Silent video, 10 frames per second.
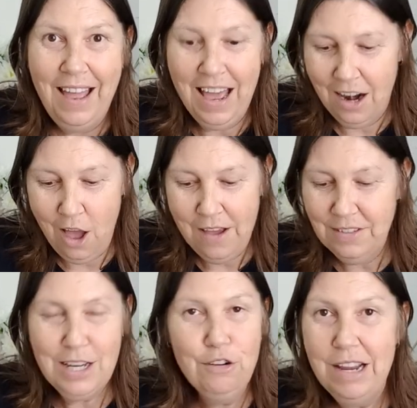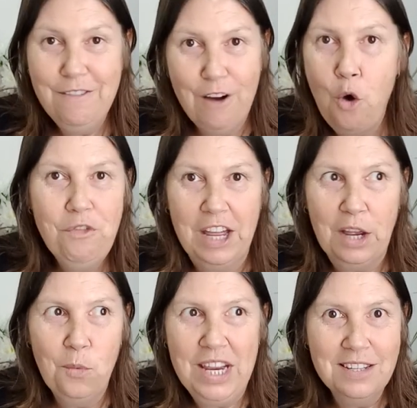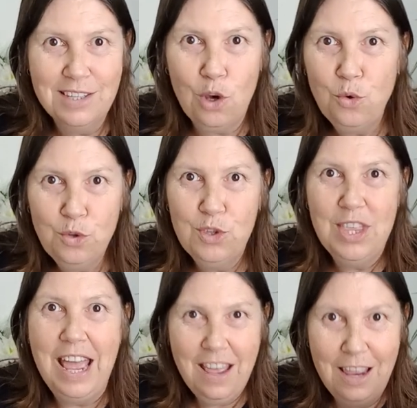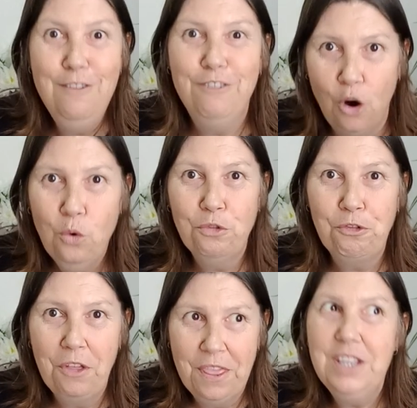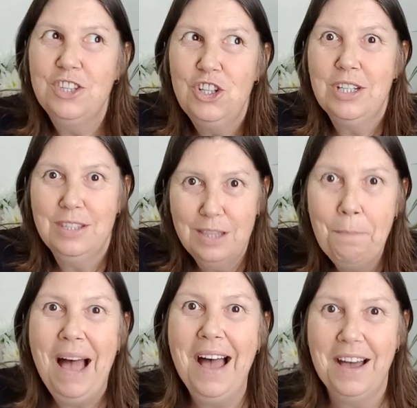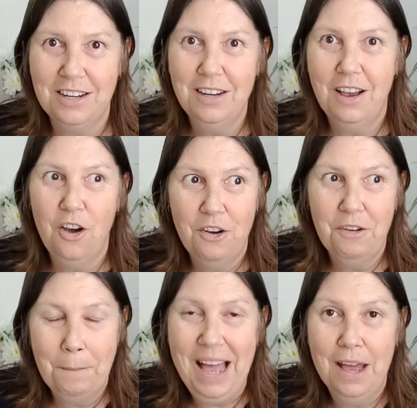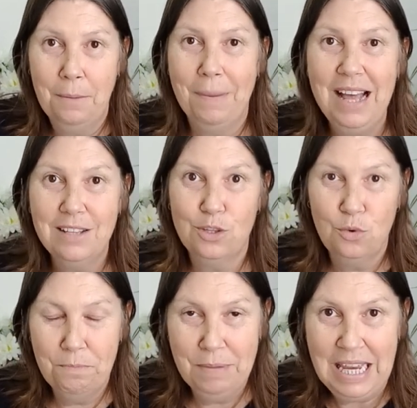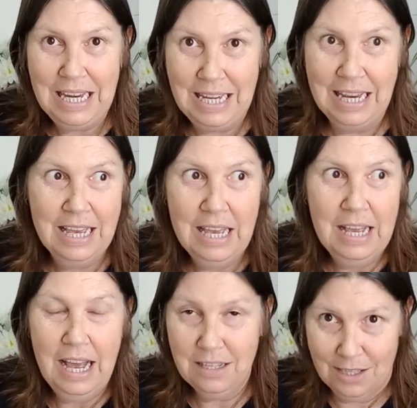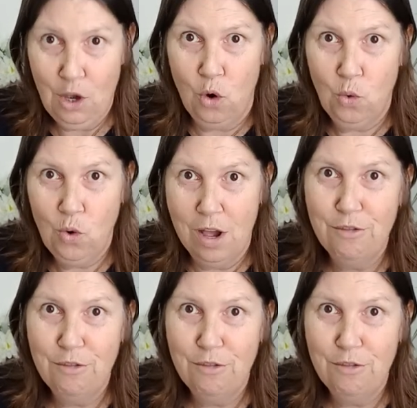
our lives are evolving. We are souls that evolve. That's just the part and parcel of being a soul,